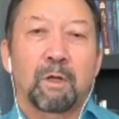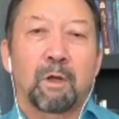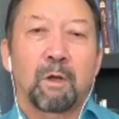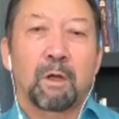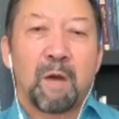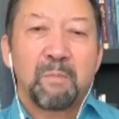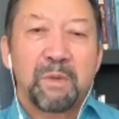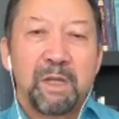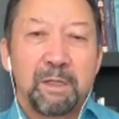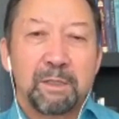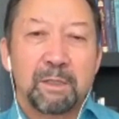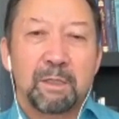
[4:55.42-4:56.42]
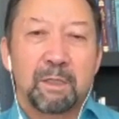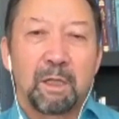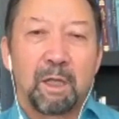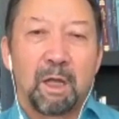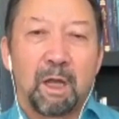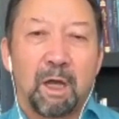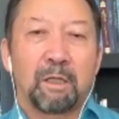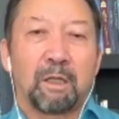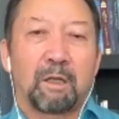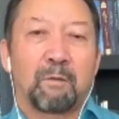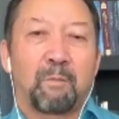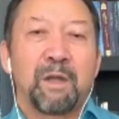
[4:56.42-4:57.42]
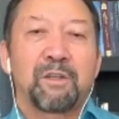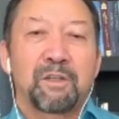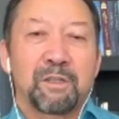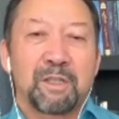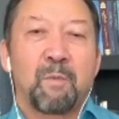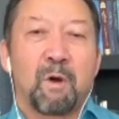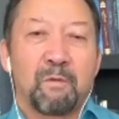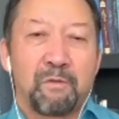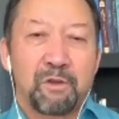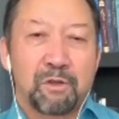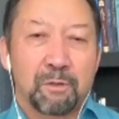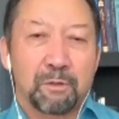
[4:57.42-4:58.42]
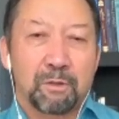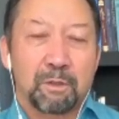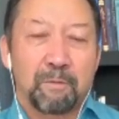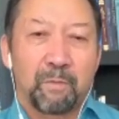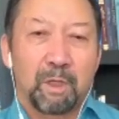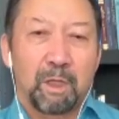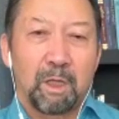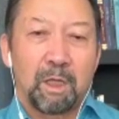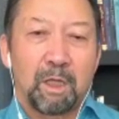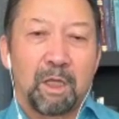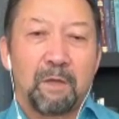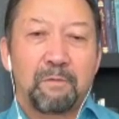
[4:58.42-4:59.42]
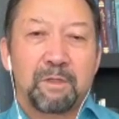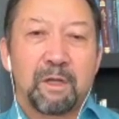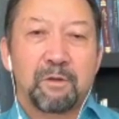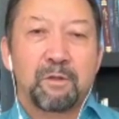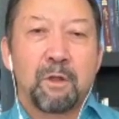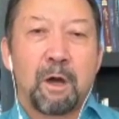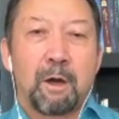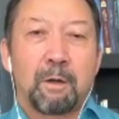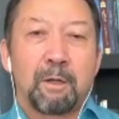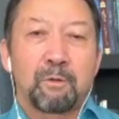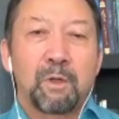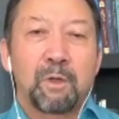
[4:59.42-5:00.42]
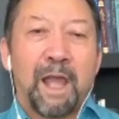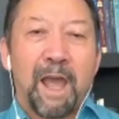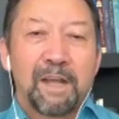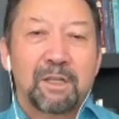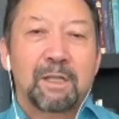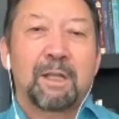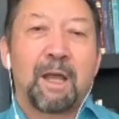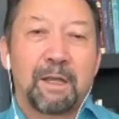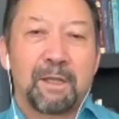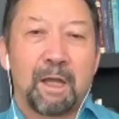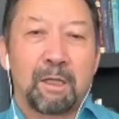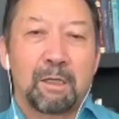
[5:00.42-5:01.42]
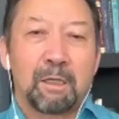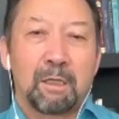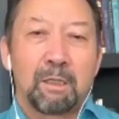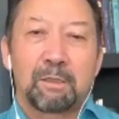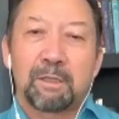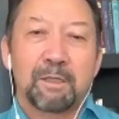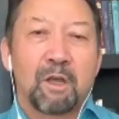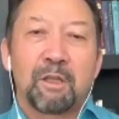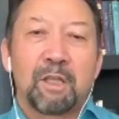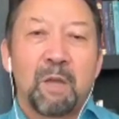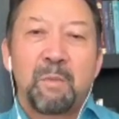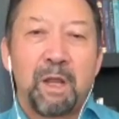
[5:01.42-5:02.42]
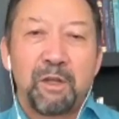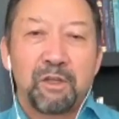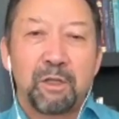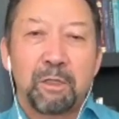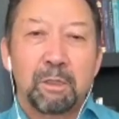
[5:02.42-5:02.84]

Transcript: companies and punishing some officials. If there's no real action like that, just condemnation